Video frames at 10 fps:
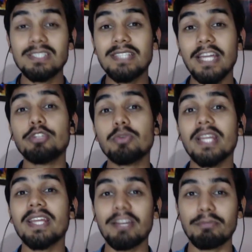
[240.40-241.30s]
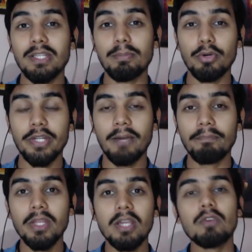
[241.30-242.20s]
that you can get with the Podia.
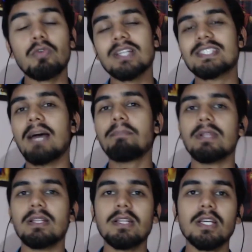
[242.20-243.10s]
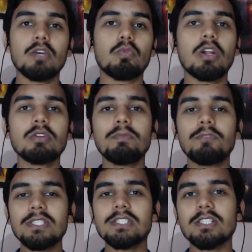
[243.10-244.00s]
For example, one of the
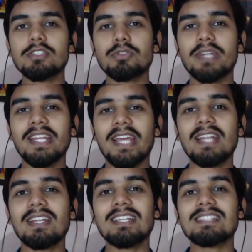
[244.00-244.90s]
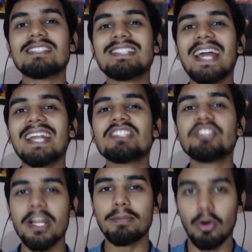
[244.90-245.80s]
features you can get is direct
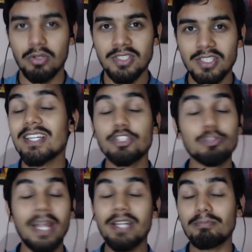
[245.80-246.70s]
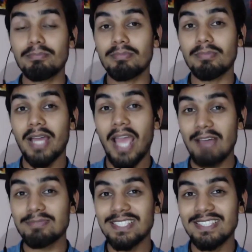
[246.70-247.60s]
chat box. You might
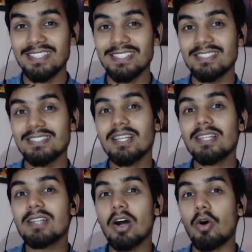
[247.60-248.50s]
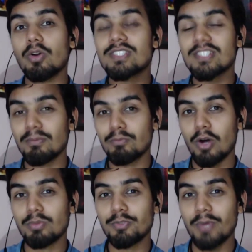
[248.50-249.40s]
have seen this on some
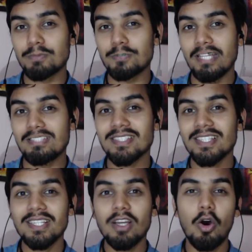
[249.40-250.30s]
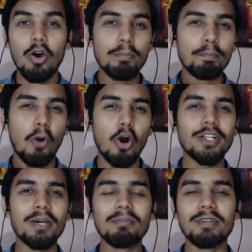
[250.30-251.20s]
of the websites. On
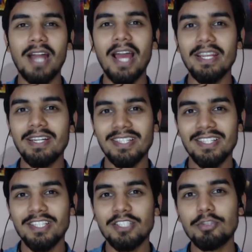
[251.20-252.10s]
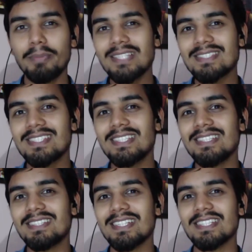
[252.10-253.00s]
bottom right, you may see
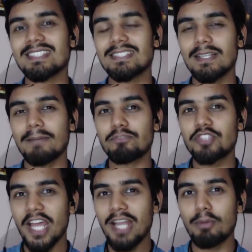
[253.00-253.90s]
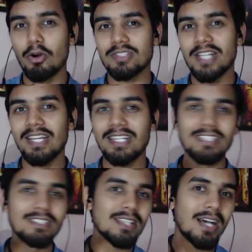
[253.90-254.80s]
this chat box, right?
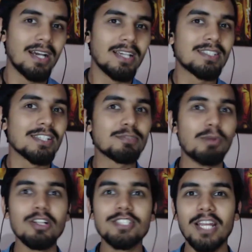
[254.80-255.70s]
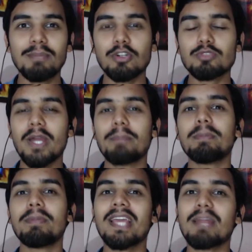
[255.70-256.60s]
It's a small chat box where
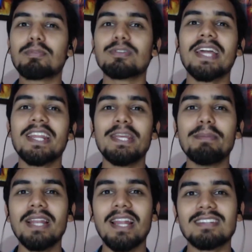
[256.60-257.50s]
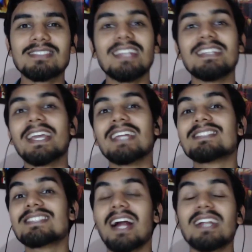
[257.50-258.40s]
people can put their email address and they can
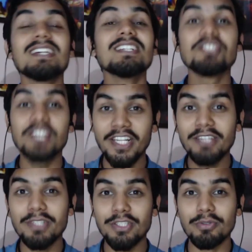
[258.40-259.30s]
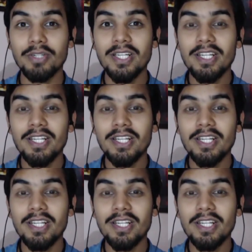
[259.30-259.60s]
start chatting with you.